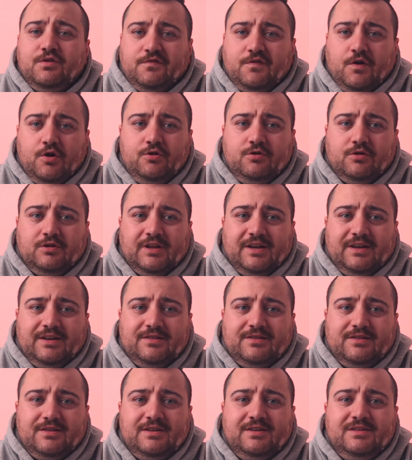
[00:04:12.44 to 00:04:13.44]
focal
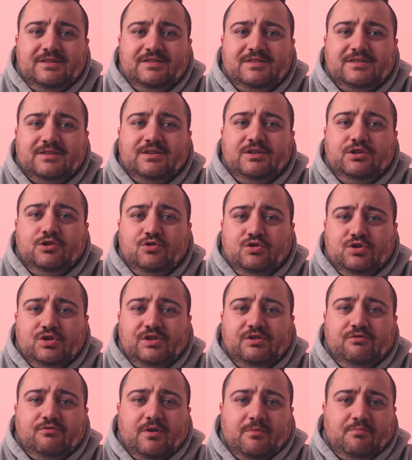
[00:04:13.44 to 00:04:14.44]
length is
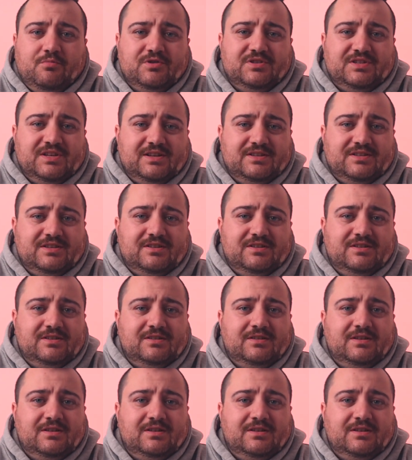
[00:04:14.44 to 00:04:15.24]
usually represented